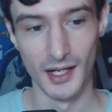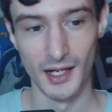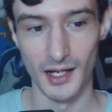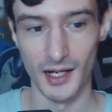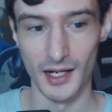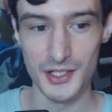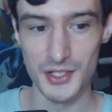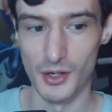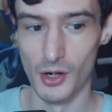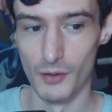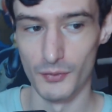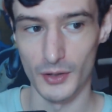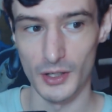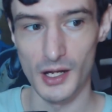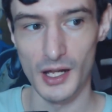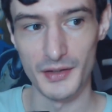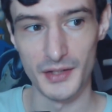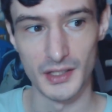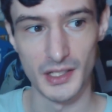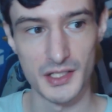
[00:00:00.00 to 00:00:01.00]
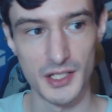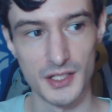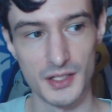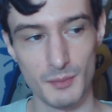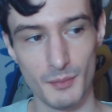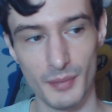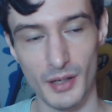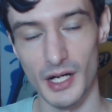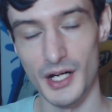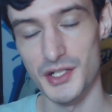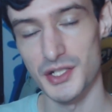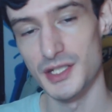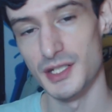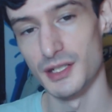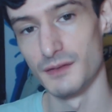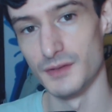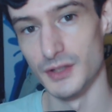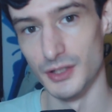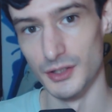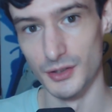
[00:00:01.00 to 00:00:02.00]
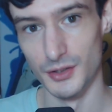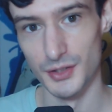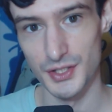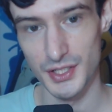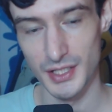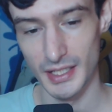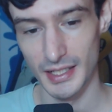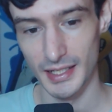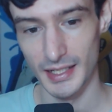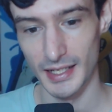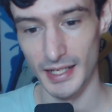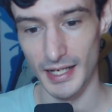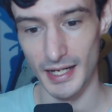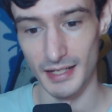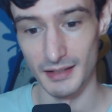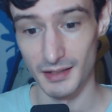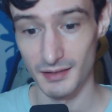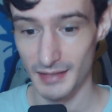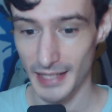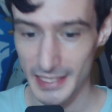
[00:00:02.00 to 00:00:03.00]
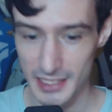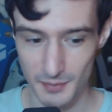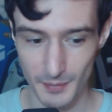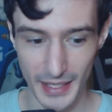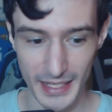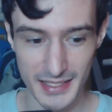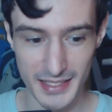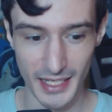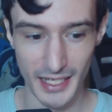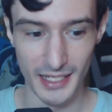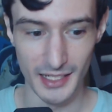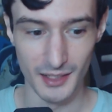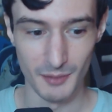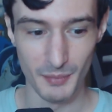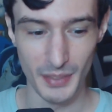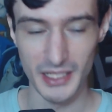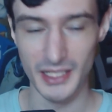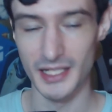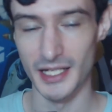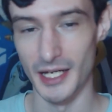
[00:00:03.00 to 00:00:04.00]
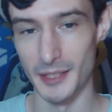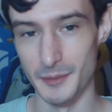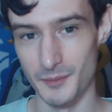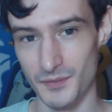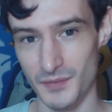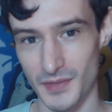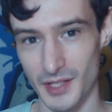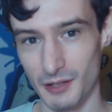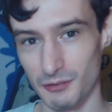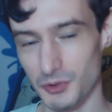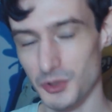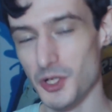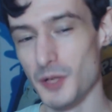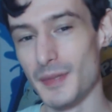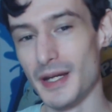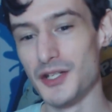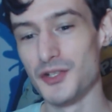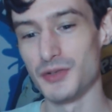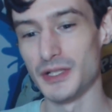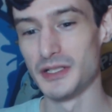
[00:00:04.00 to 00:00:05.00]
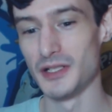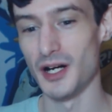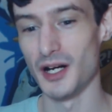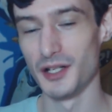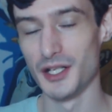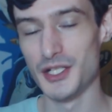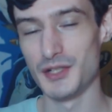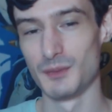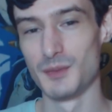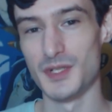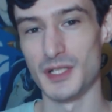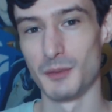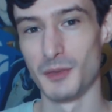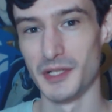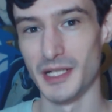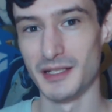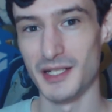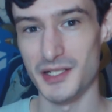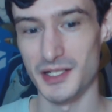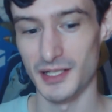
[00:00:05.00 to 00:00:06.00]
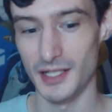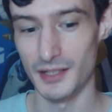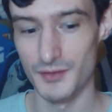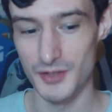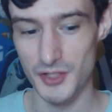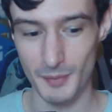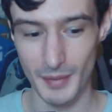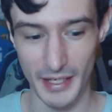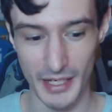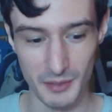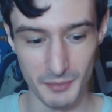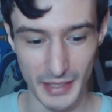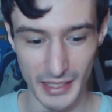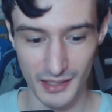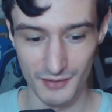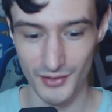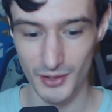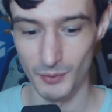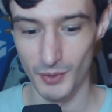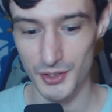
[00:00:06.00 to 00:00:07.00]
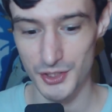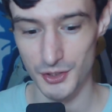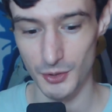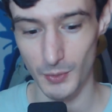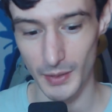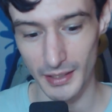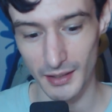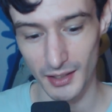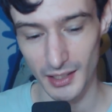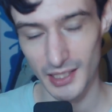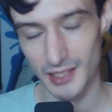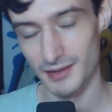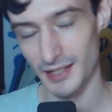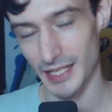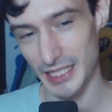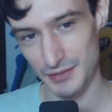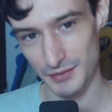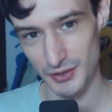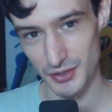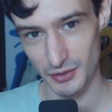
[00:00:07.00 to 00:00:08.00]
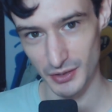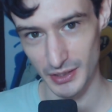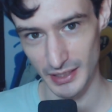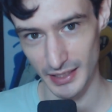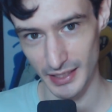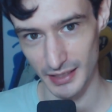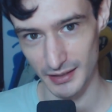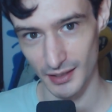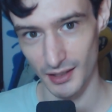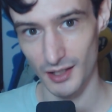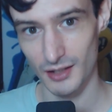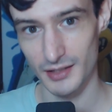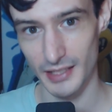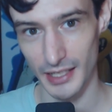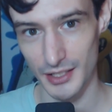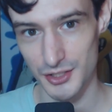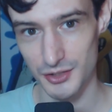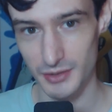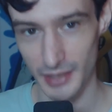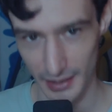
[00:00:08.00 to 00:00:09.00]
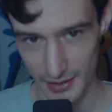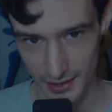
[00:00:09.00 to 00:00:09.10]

So overall, I think this is positive news, and that's my take. But again, rudimentary knowledge from someone that doesn't live in Japan. Make of it what you will. Thanks for tuning in. I'll catch you next